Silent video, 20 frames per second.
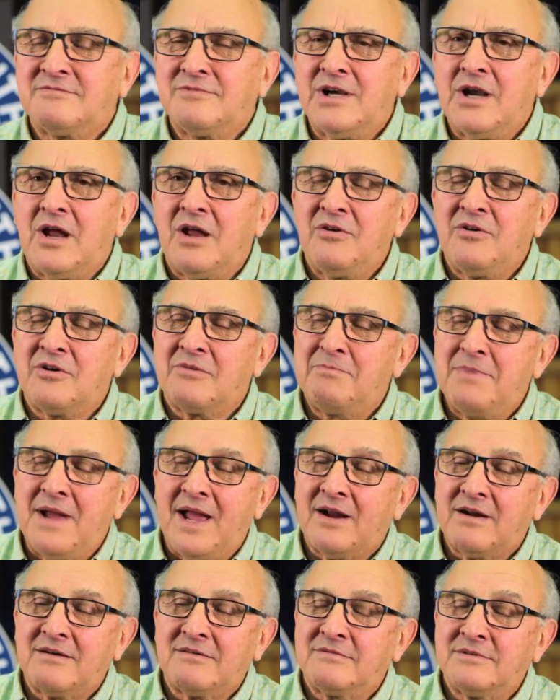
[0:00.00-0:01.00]
when I look
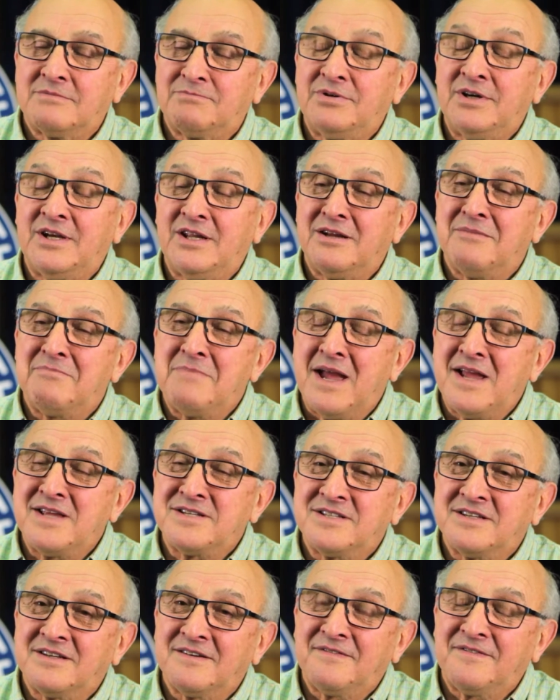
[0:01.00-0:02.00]
back, were pretty
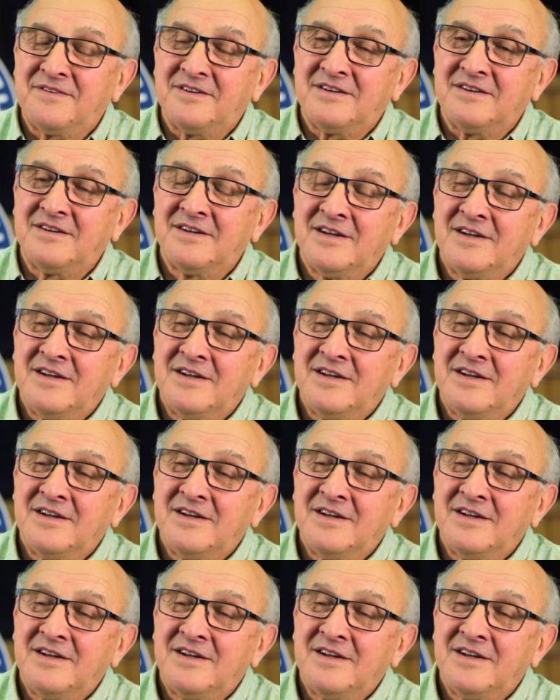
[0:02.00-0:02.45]
amazing for